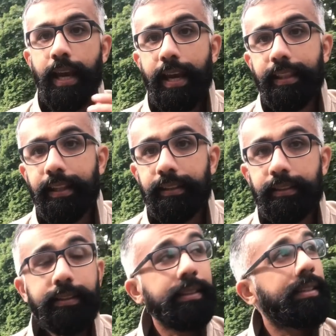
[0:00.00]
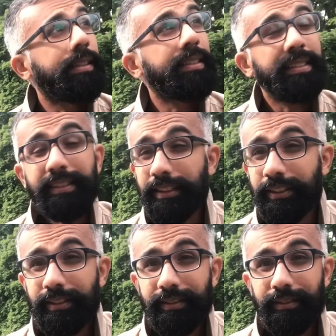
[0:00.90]
And then
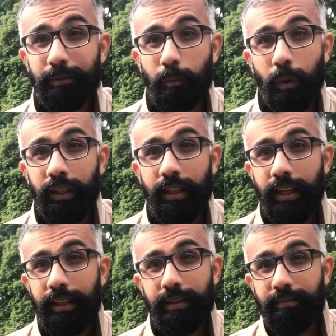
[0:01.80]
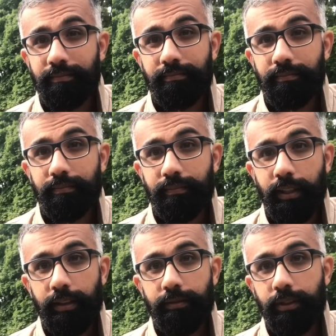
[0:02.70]
just one day,
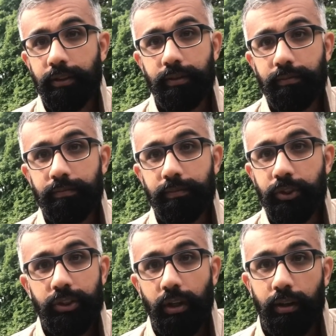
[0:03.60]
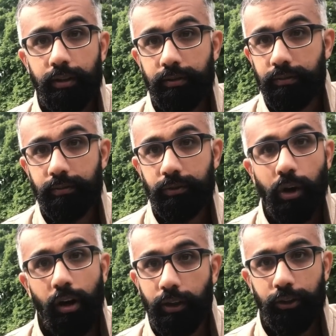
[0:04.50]
they just started
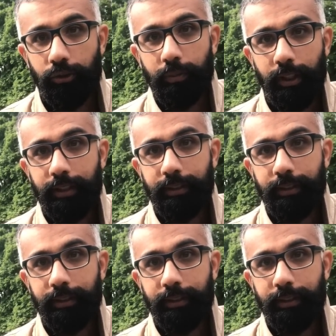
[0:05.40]
talking to me.